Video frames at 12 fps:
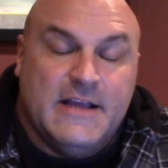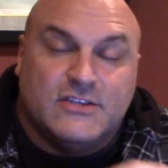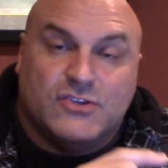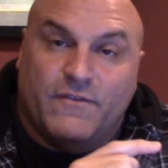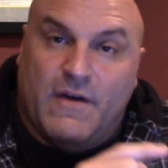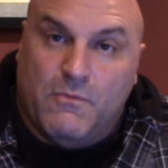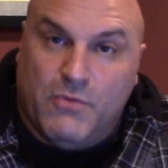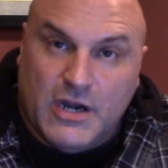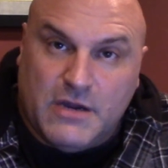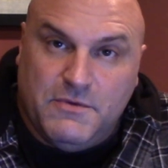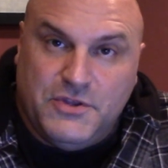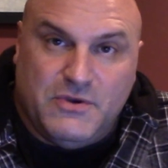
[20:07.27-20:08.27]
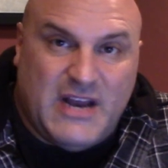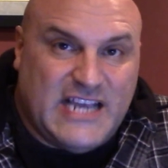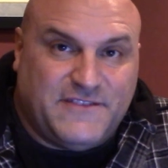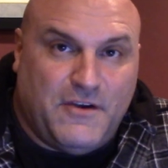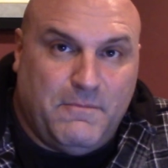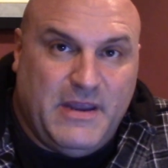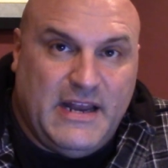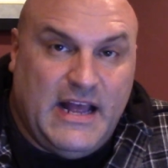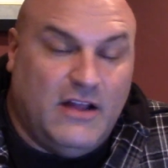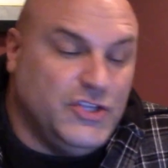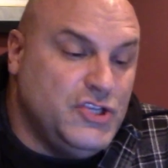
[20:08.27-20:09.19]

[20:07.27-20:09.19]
So if I'm working with you and I ask for a P&L,